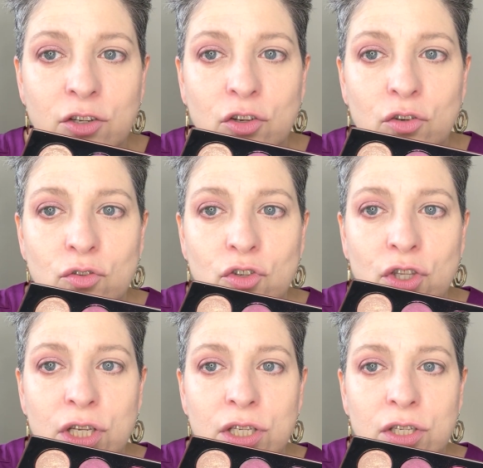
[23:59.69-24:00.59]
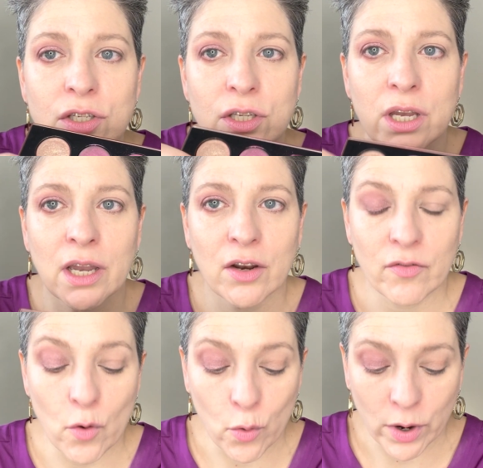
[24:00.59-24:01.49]
to use this kind
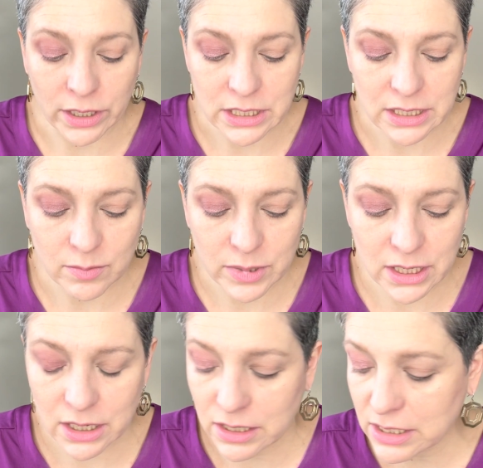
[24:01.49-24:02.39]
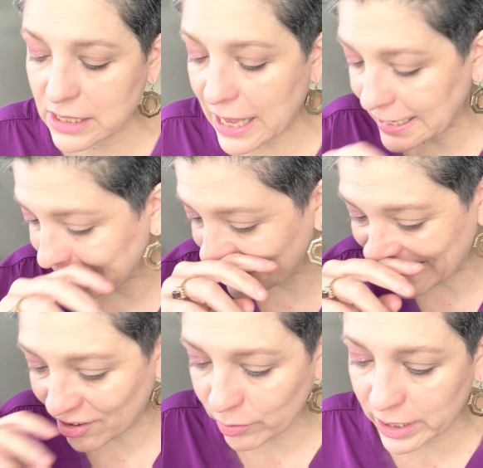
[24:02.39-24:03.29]
of orangey because that's
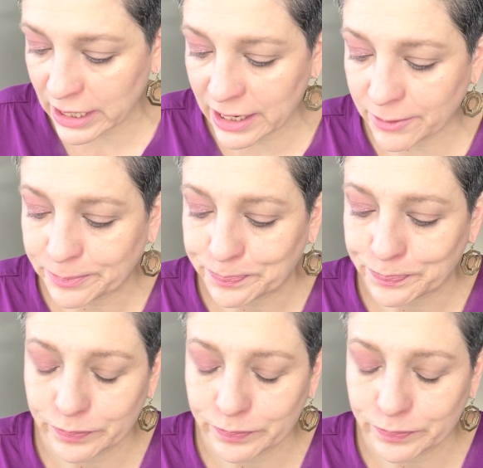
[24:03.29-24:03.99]
gonna really